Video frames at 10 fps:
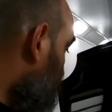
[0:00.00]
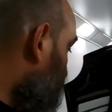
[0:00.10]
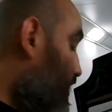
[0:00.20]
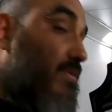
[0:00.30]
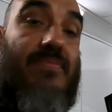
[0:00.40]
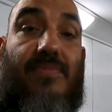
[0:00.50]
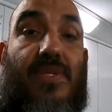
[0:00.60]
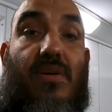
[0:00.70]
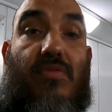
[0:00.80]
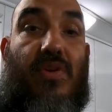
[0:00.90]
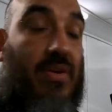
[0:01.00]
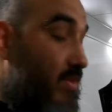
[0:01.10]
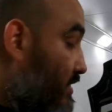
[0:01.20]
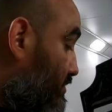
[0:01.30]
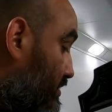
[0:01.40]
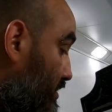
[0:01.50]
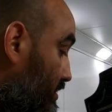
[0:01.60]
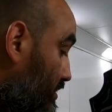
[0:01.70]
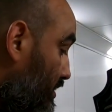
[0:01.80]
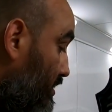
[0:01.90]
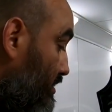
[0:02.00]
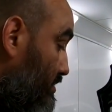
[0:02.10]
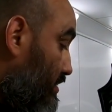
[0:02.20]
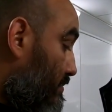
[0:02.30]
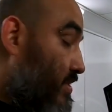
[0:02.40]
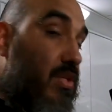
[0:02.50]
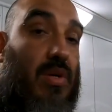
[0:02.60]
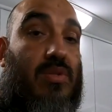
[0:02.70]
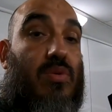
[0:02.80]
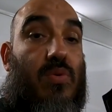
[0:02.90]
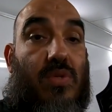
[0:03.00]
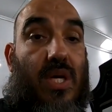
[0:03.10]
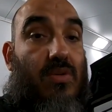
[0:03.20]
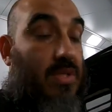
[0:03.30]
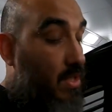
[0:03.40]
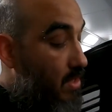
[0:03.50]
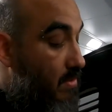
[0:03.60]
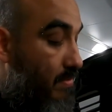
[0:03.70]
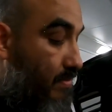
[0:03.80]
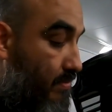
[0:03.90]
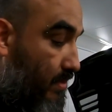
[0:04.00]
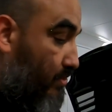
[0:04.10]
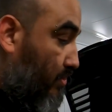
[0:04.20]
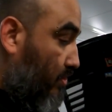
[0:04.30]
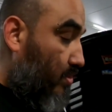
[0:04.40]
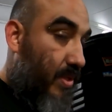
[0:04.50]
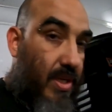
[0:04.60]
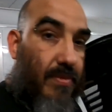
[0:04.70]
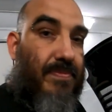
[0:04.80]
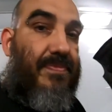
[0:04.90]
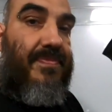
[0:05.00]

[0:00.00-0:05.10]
we'll see hopefully everything goes good so let me start driving to Hugo's house and then I'll show you over there